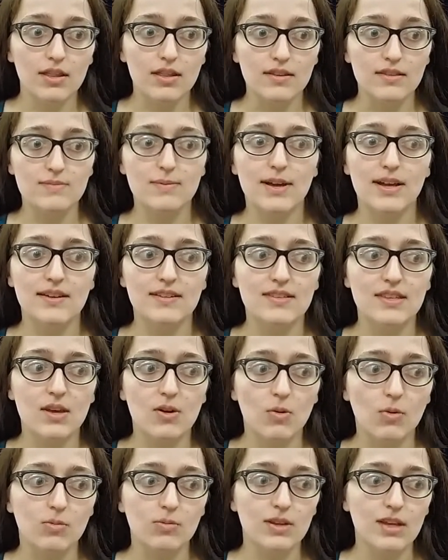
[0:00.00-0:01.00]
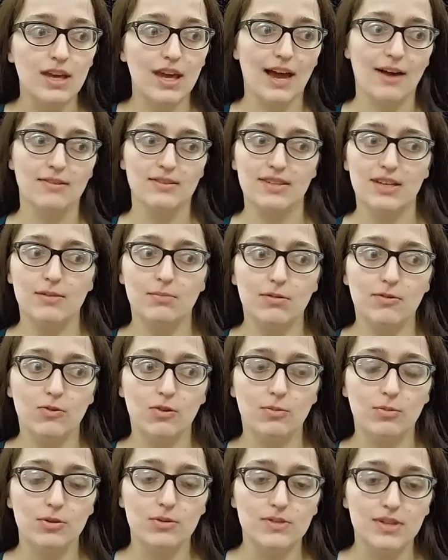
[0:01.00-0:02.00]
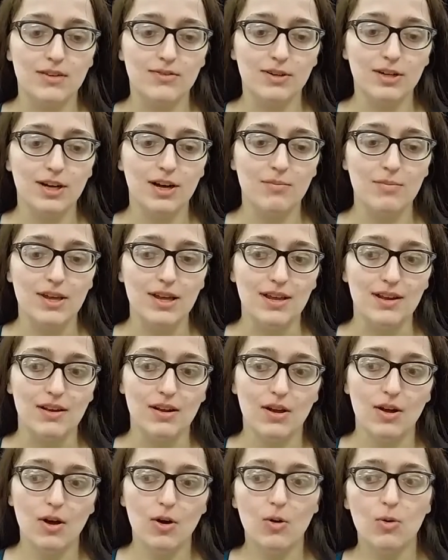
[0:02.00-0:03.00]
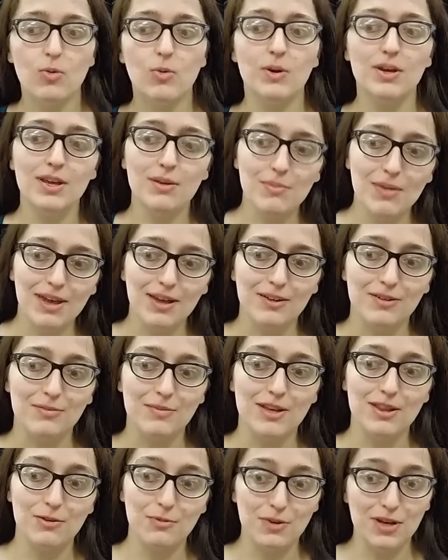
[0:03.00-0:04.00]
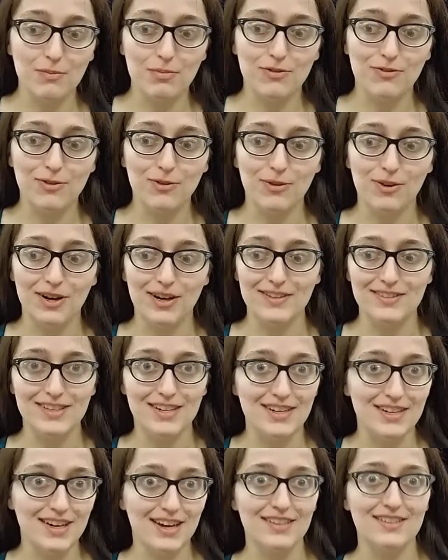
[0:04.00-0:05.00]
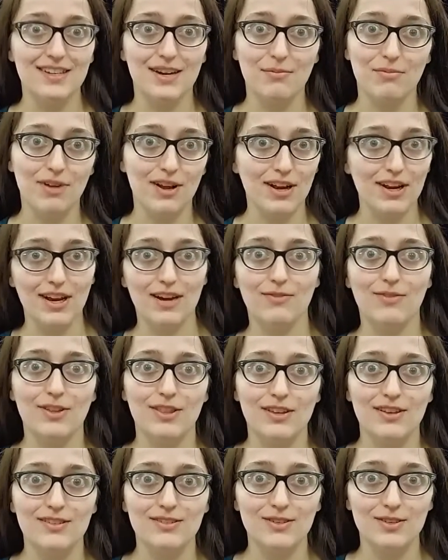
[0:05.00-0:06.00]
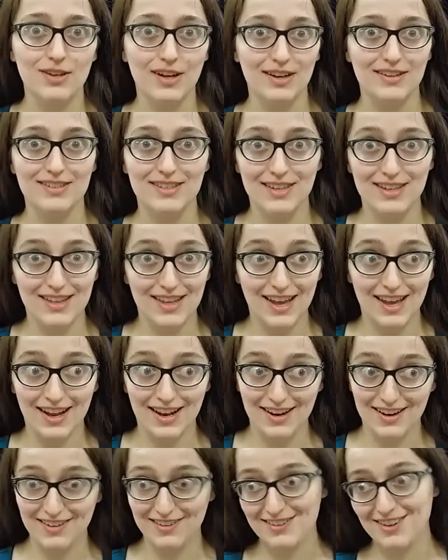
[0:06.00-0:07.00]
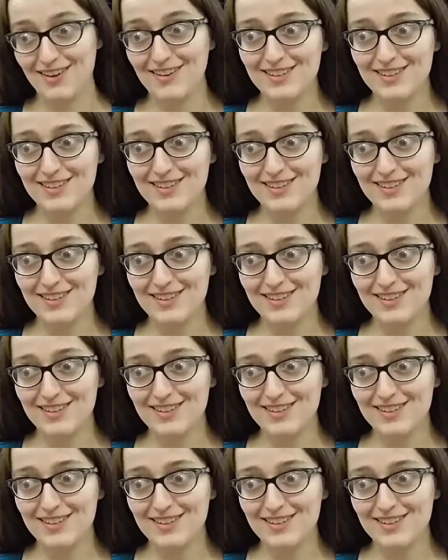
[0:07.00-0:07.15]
this man is the only outside performer who's ever come in who emailed me the week before and said, yes, I'm ready, everything's good, I'll see you then.